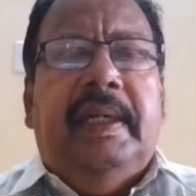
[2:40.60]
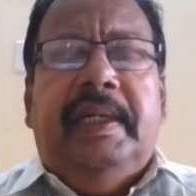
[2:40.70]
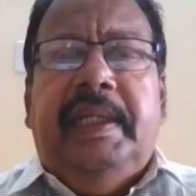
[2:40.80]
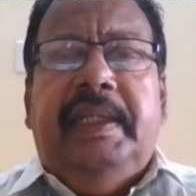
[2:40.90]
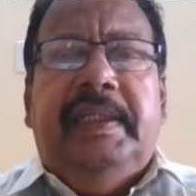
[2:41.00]

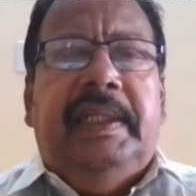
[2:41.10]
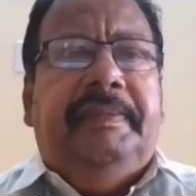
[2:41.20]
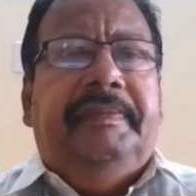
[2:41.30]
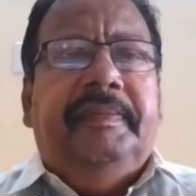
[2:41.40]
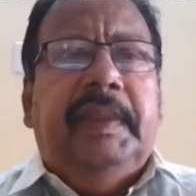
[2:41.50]
teaching
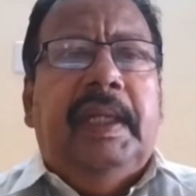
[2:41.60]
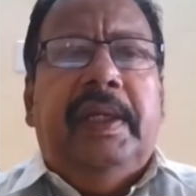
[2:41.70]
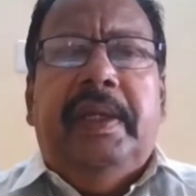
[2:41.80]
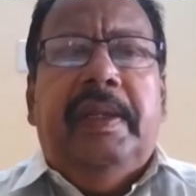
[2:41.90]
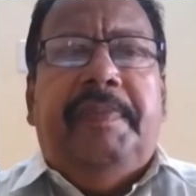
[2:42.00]

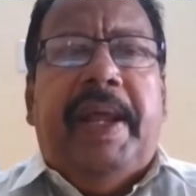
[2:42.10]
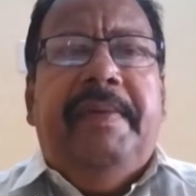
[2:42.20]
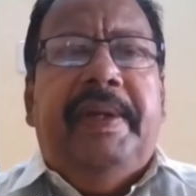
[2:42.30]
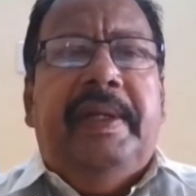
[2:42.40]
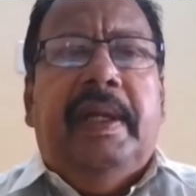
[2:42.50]

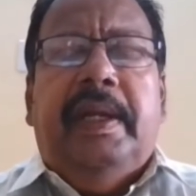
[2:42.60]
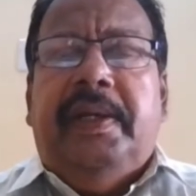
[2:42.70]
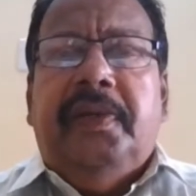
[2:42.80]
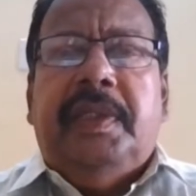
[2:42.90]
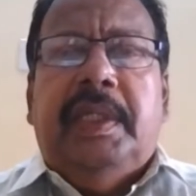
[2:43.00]
private
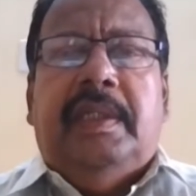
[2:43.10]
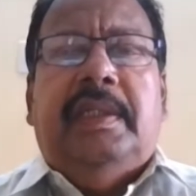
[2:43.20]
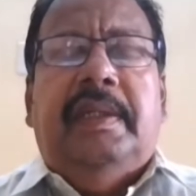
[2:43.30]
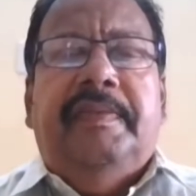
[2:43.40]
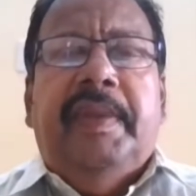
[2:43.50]
tuitions.
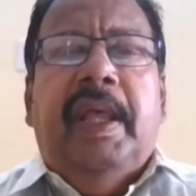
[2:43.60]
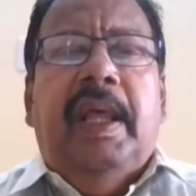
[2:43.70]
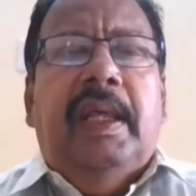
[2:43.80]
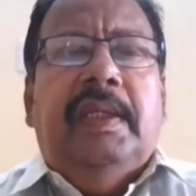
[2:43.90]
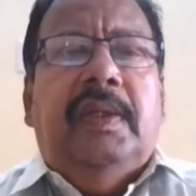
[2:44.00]

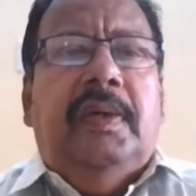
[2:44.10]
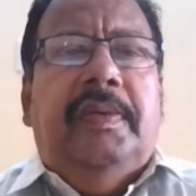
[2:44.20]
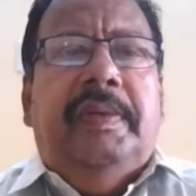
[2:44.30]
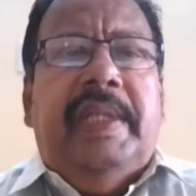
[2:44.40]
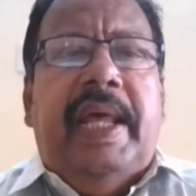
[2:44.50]

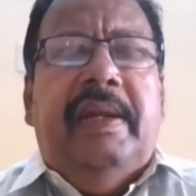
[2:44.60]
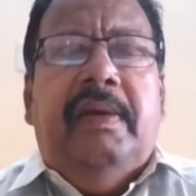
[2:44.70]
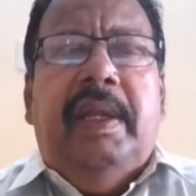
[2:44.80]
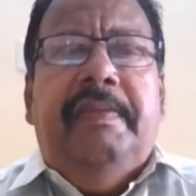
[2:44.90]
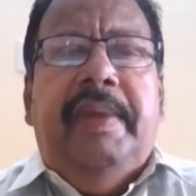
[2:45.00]
So that
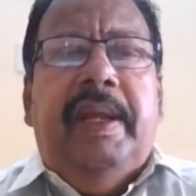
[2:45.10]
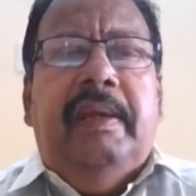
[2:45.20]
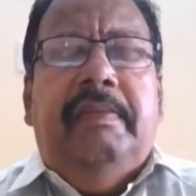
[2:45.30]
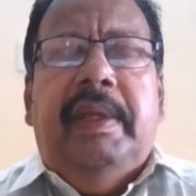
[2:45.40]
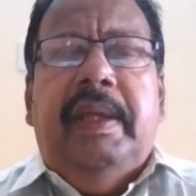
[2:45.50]
only
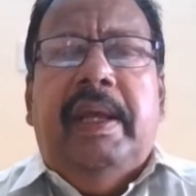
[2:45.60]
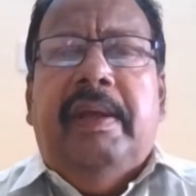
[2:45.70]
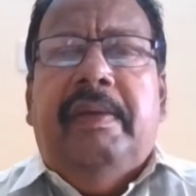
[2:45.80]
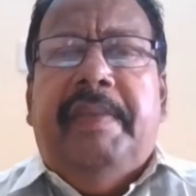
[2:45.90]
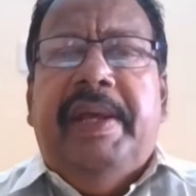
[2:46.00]
made me
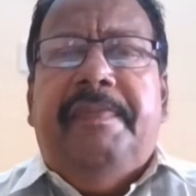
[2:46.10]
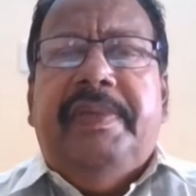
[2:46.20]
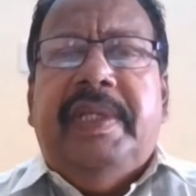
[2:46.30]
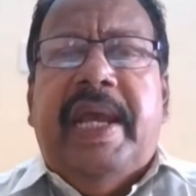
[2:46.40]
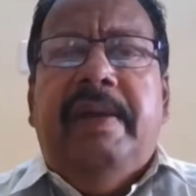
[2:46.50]
my
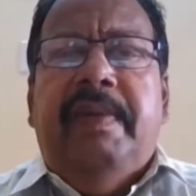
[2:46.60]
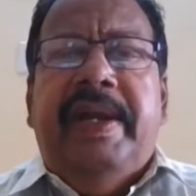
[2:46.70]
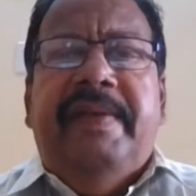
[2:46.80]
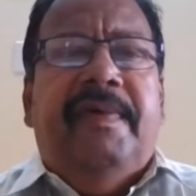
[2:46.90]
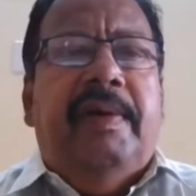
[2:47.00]
side
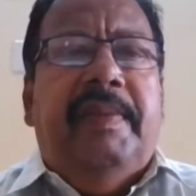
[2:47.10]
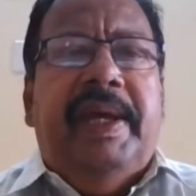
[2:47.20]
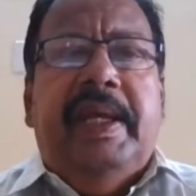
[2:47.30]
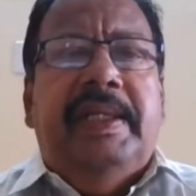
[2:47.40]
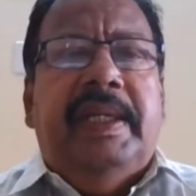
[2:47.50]
money for my
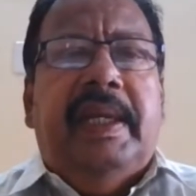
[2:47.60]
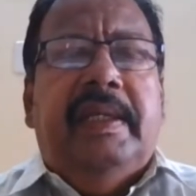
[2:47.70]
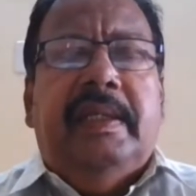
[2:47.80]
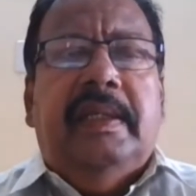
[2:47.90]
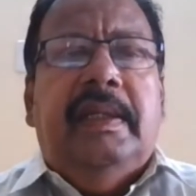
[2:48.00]

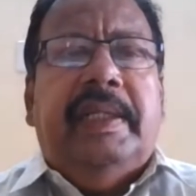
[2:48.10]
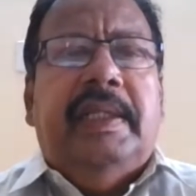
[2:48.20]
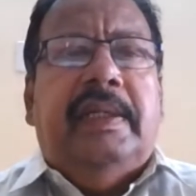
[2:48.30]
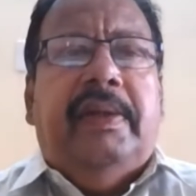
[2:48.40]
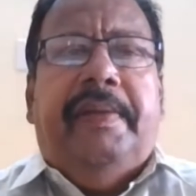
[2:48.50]
education,
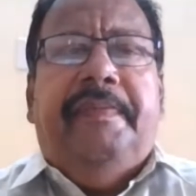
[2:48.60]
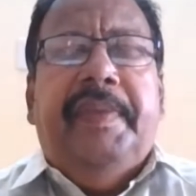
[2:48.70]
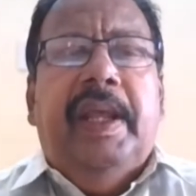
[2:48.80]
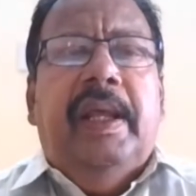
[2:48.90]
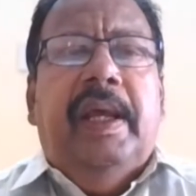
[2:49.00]
etc.
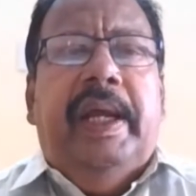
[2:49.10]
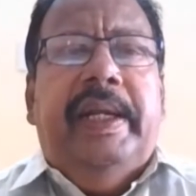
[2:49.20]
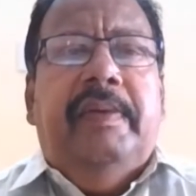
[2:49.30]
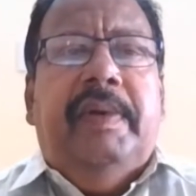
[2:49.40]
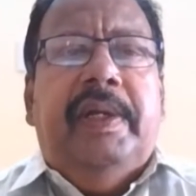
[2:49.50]
I
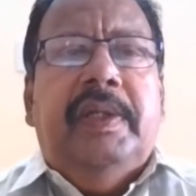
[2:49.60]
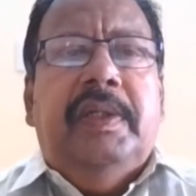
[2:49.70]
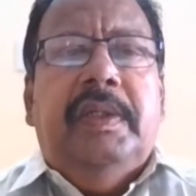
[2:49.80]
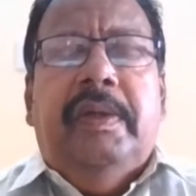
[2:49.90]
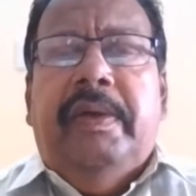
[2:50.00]
didn't want
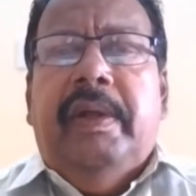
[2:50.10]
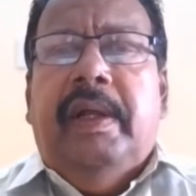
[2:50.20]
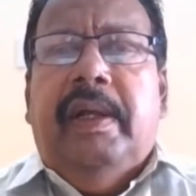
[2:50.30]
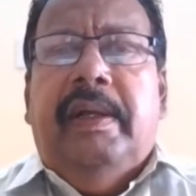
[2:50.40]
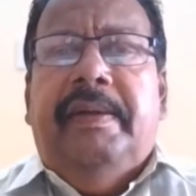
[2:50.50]
to
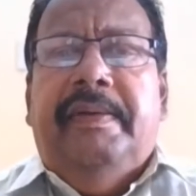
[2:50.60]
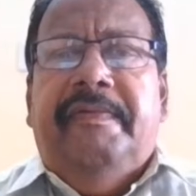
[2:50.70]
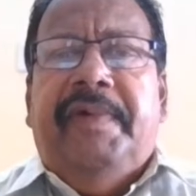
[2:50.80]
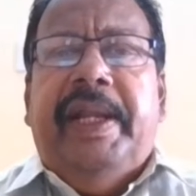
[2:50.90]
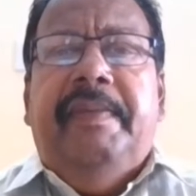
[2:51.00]

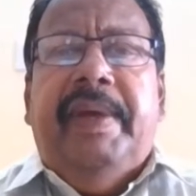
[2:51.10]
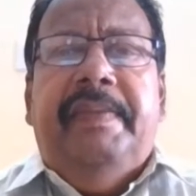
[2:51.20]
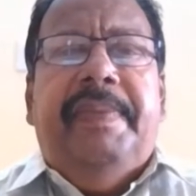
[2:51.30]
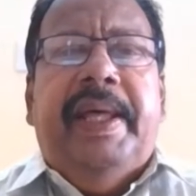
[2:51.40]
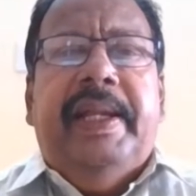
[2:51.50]
worry my
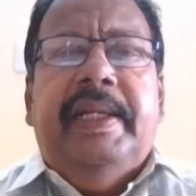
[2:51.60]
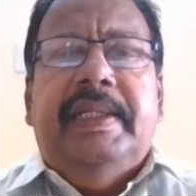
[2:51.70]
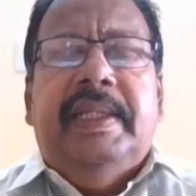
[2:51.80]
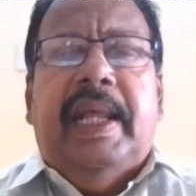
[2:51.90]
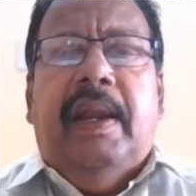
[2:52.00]

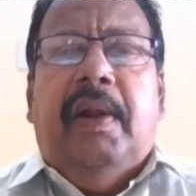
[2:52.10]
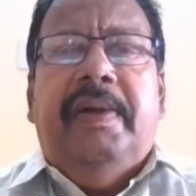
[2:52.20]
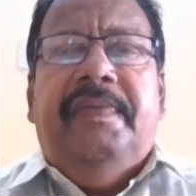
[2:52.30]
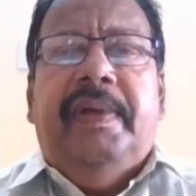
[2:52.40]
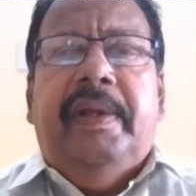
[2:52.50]
parents a
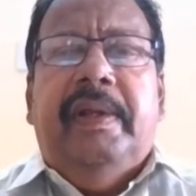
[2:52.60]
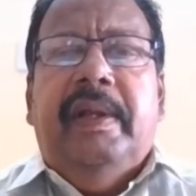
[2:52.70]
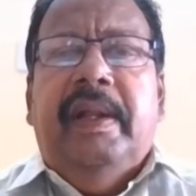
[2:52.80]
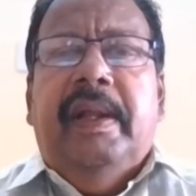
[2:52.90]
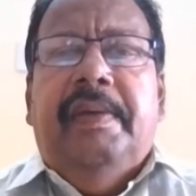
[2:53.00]
lot for
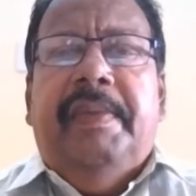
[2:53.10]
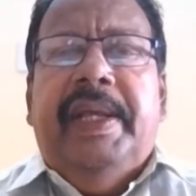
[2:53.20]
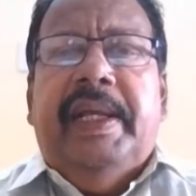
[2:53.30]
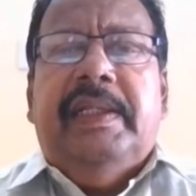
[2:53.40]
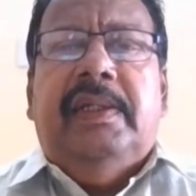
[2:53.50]
my
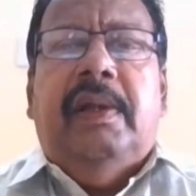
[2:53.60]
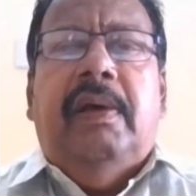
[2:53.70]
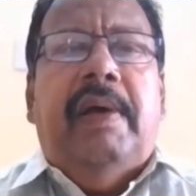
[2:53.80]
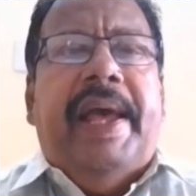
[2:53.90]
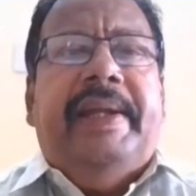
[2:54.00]

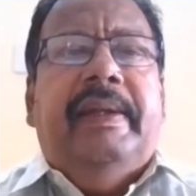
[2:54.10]
extra